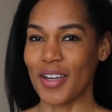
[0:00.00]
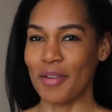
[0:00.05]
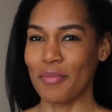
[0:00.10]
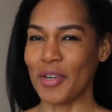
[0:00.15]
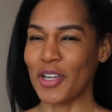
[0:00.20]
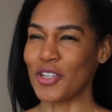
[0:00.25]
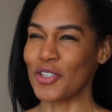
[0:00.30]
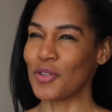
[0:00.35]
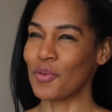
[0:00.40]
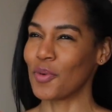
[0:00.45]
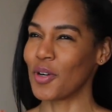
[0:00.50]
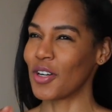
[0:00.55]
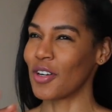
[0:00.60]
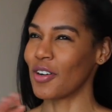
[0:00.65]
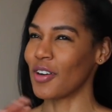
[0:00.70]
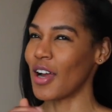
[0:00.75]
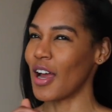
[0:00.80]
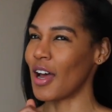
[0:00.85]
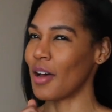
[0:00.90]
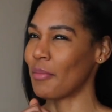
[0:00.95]
It makes you
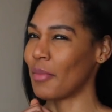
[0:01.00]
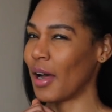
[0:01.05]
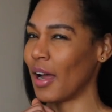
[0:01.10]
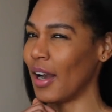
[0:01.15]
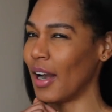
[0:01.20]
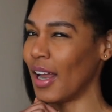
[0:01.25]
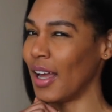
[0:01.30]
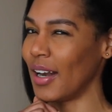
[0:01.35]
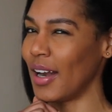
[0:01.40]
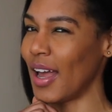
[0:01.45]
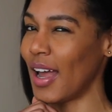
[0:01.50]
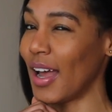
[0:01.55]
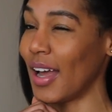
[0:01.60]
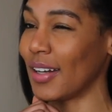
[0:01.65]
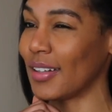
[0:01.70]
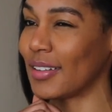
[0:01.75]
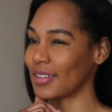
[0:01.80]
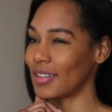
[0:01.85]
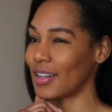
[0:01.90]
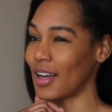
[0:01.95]
wonder, am I like
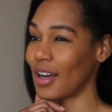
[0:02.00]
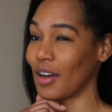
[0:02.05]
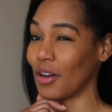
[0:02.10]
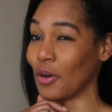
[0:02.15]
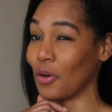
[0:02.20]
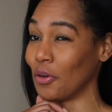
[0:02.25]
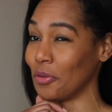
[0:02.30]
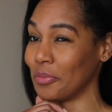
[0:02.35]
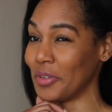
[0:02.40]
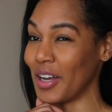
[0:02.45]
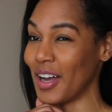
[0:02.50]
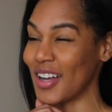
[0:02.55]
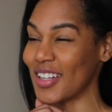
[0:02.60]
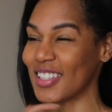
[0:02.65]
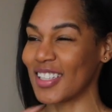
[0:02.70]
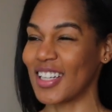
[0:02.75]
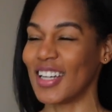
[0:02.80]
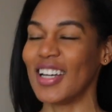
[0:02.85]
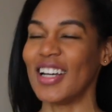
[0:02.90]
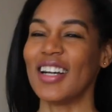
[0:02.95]
that? I hope not.